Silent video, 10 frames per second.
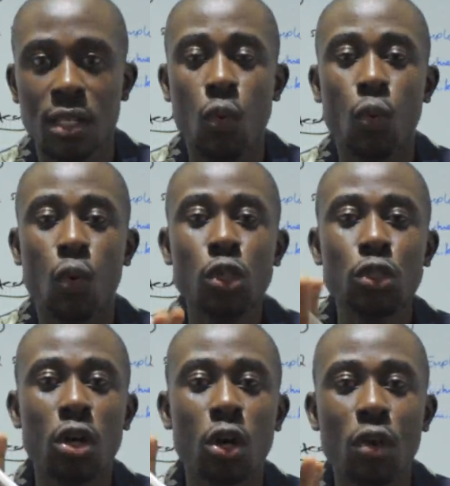What you
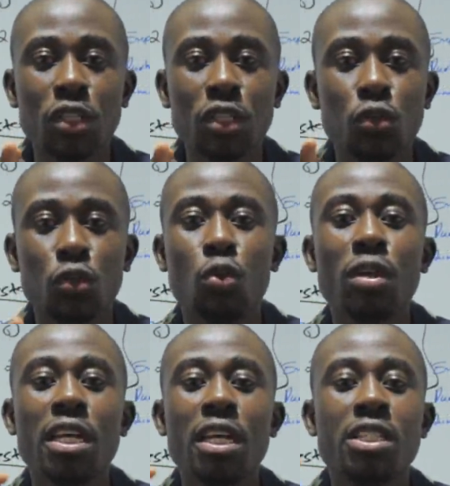are going to do
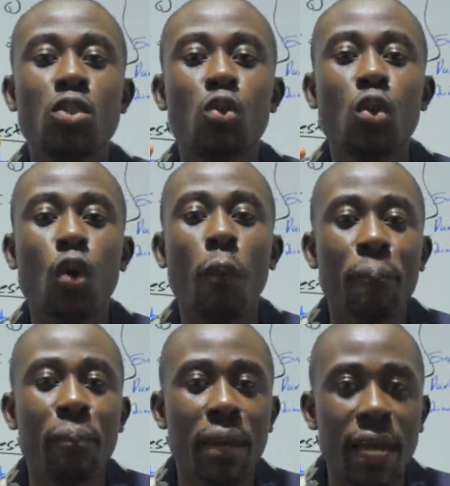is to
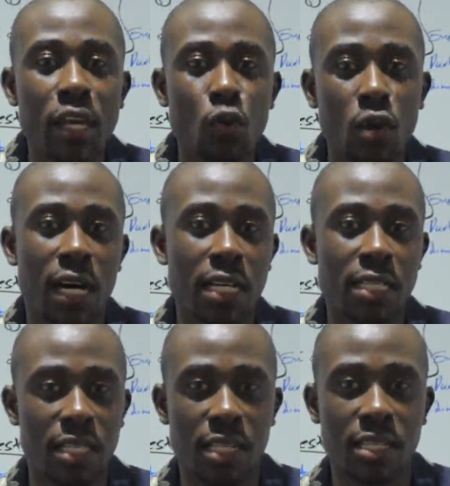compare your
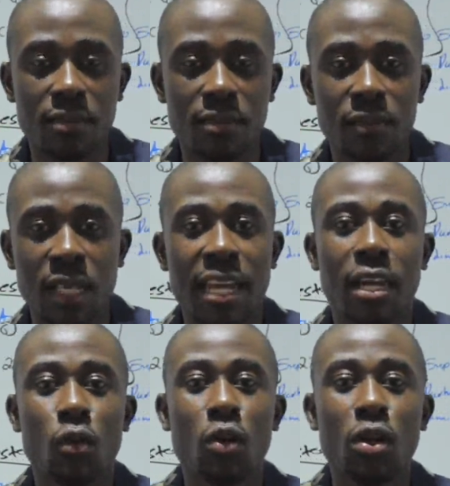answers. And
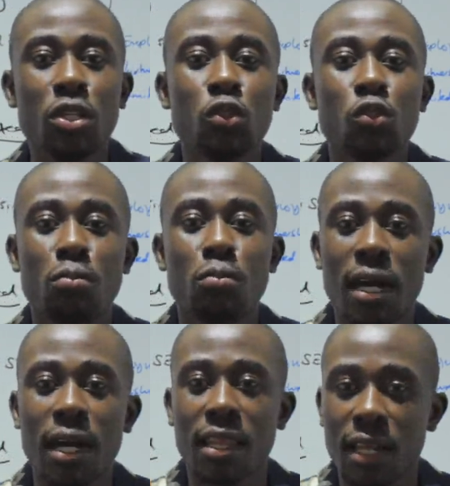I want you to
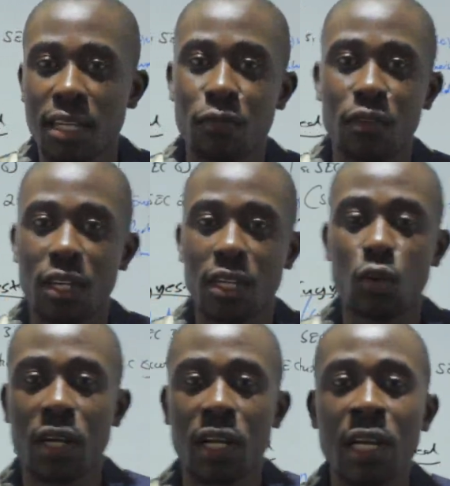mark that very
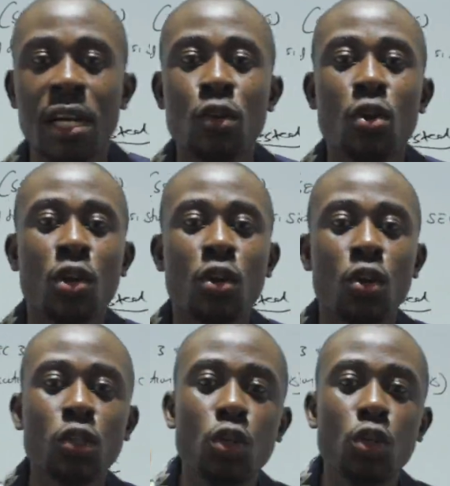well. You are
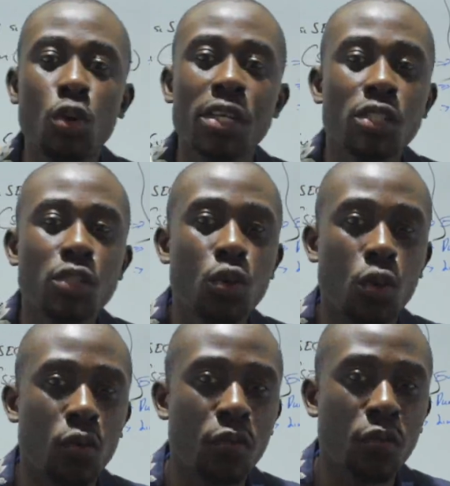not going to
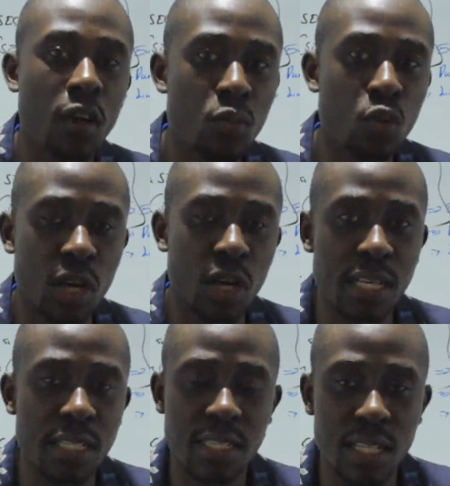confirm your
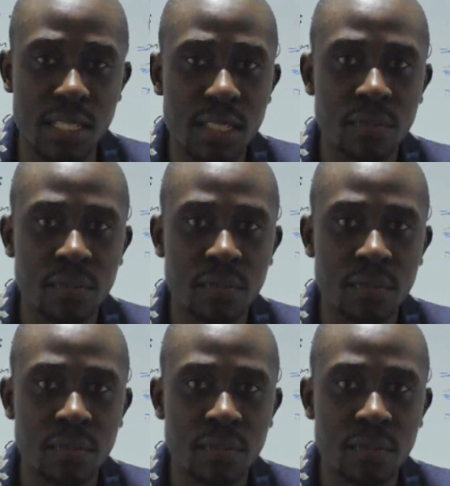answers.